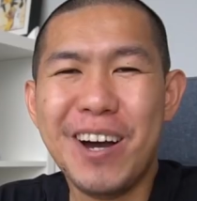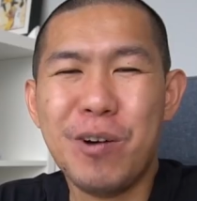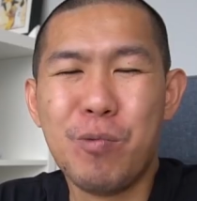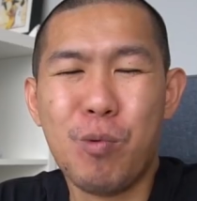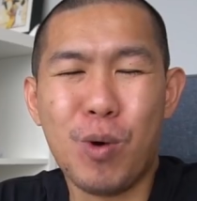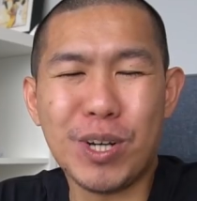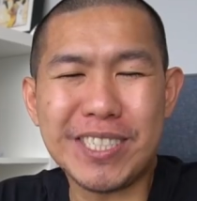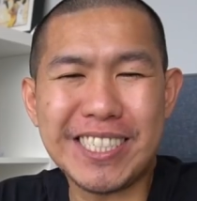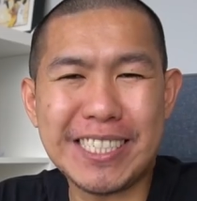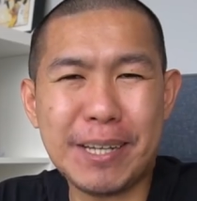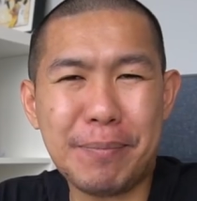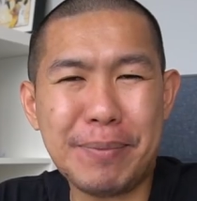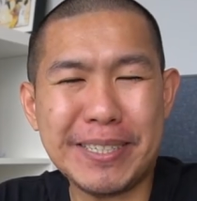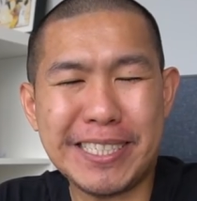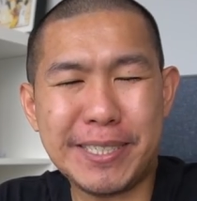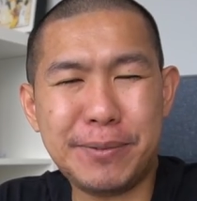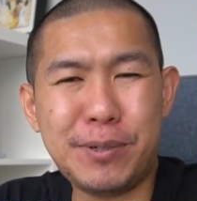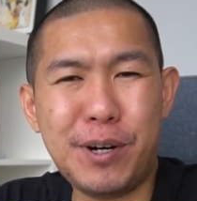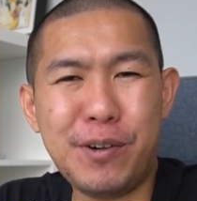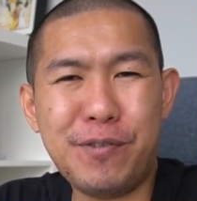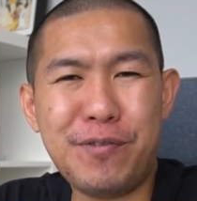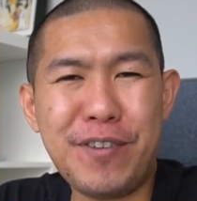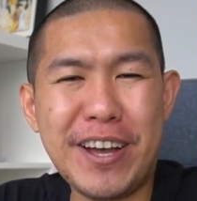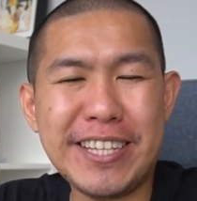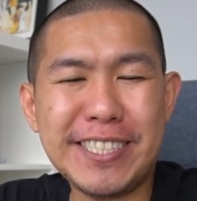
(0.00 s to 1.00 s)
What's up
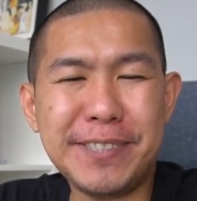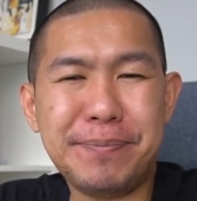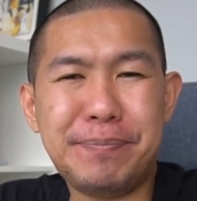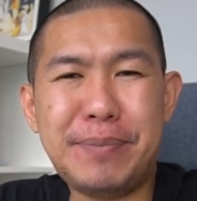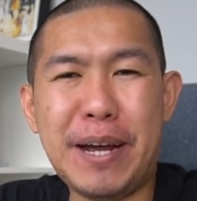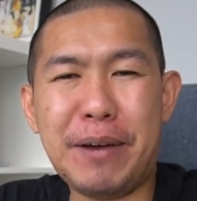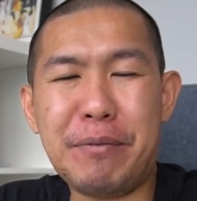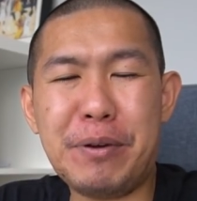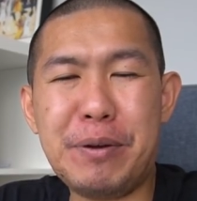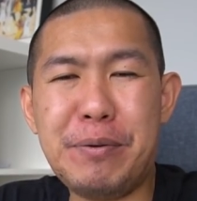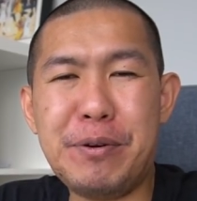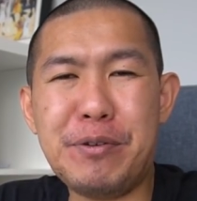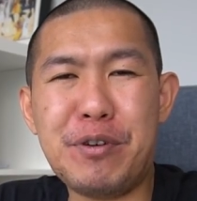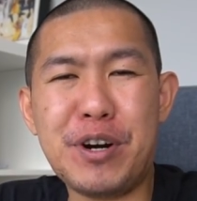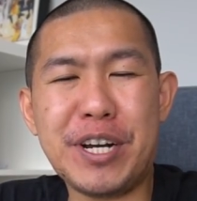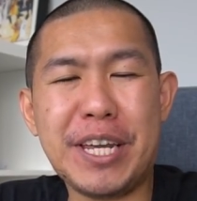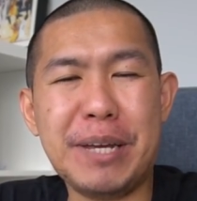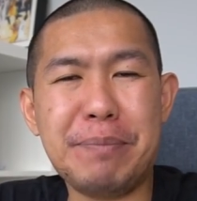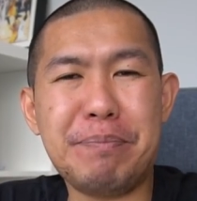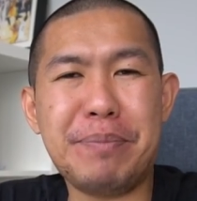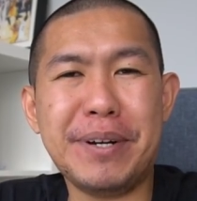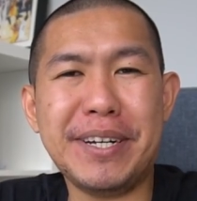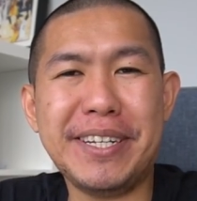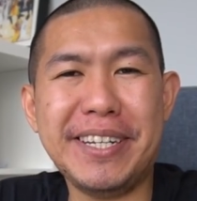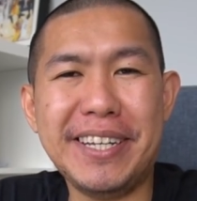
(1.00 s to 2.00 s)
basketball fans, back with me
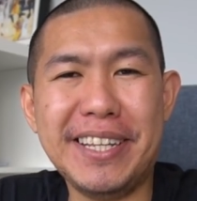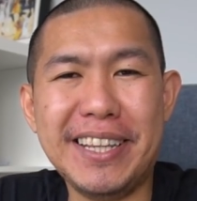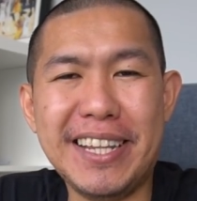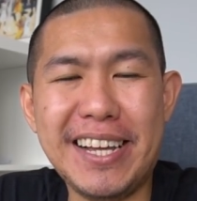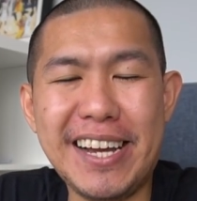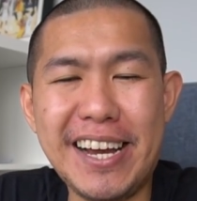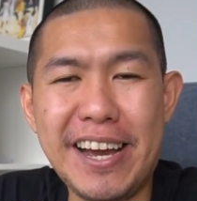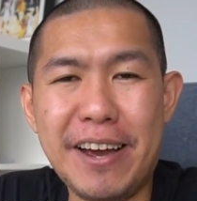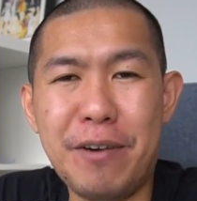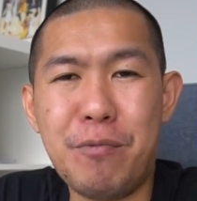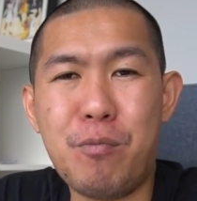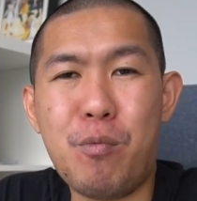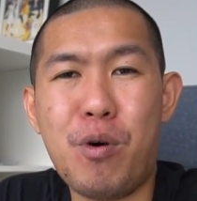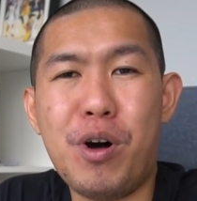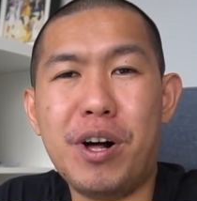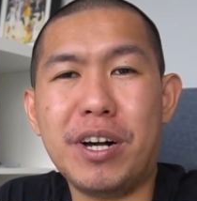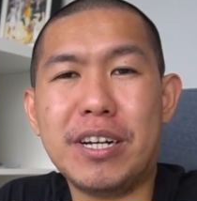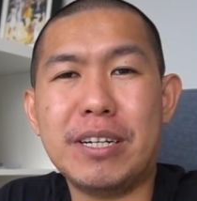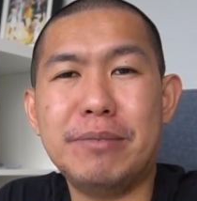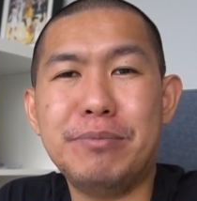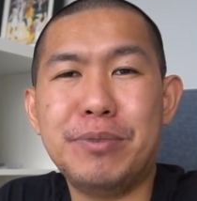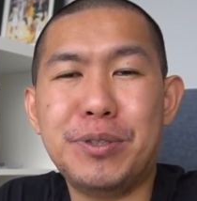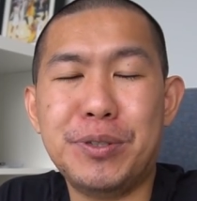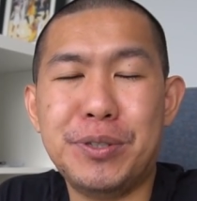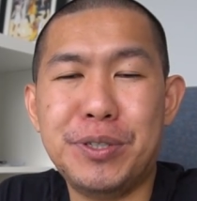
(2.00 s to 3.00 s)
Rocky Padila and
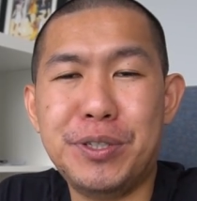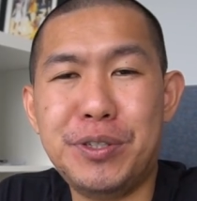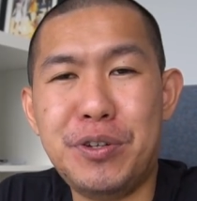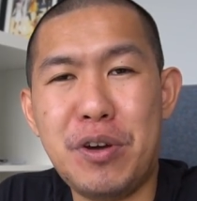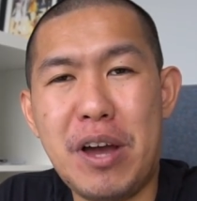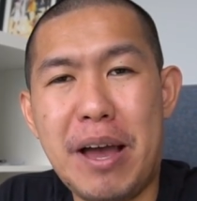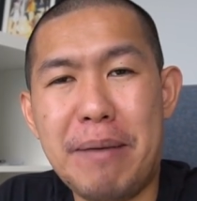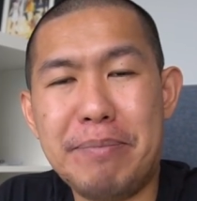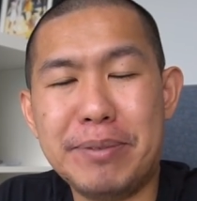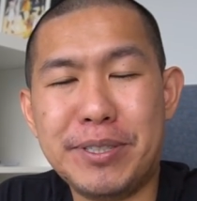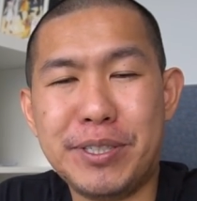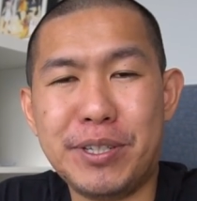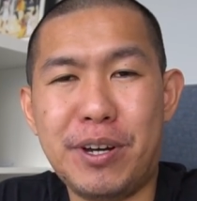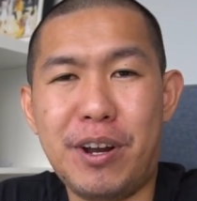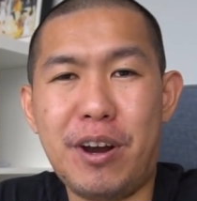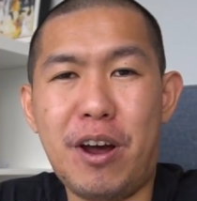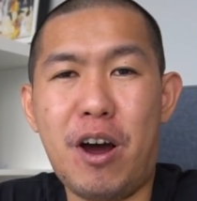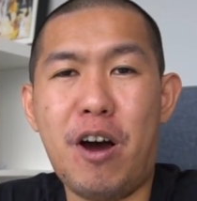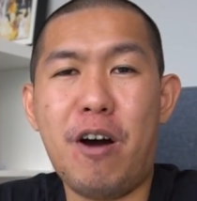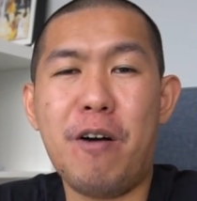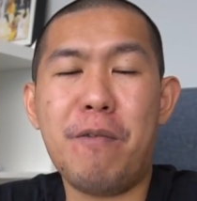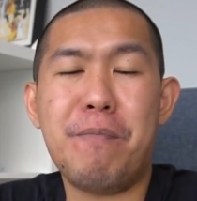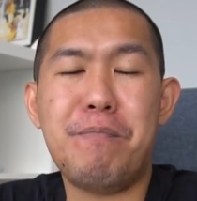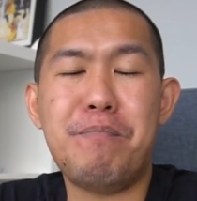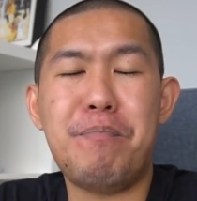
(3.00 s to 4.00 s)
welcome to a new episode
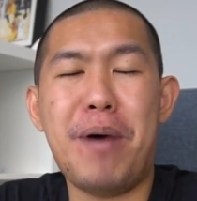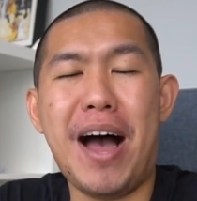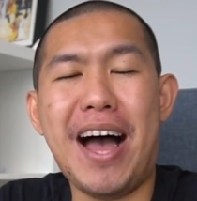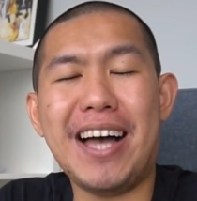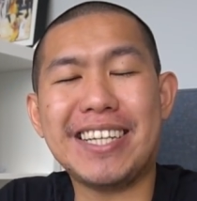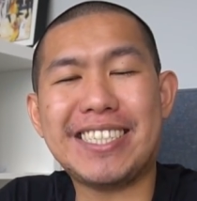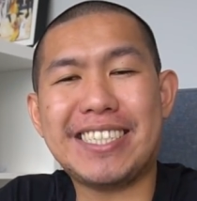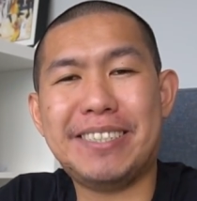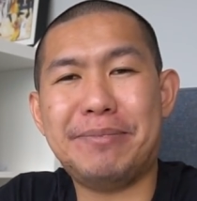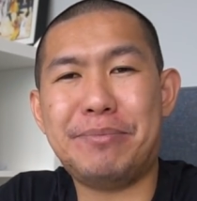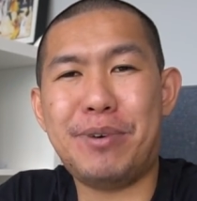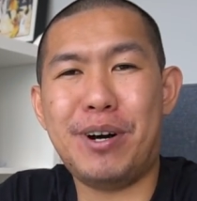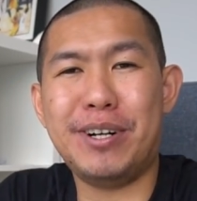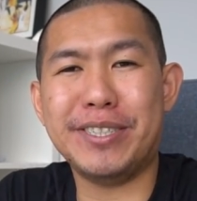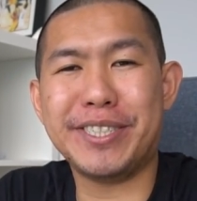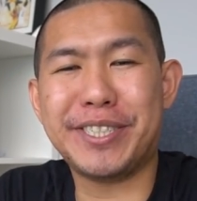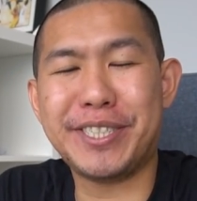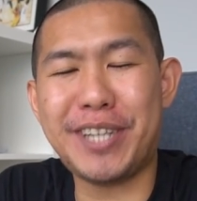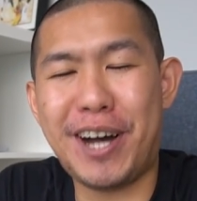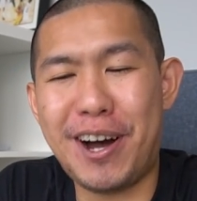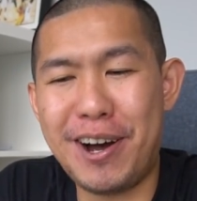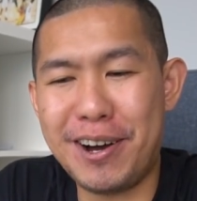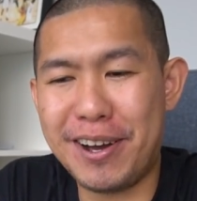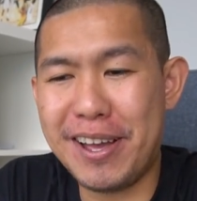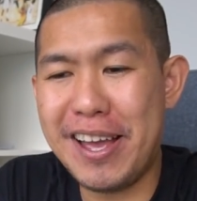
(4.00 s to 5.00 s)
of Basketball
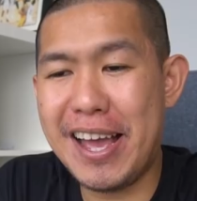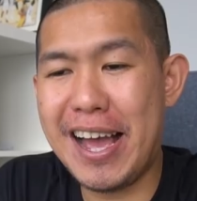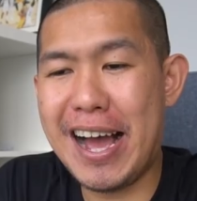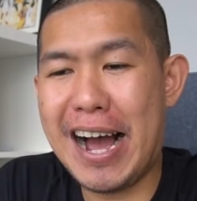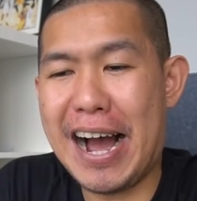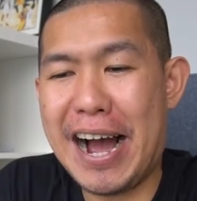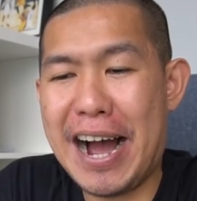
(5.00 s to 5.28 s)
Talk.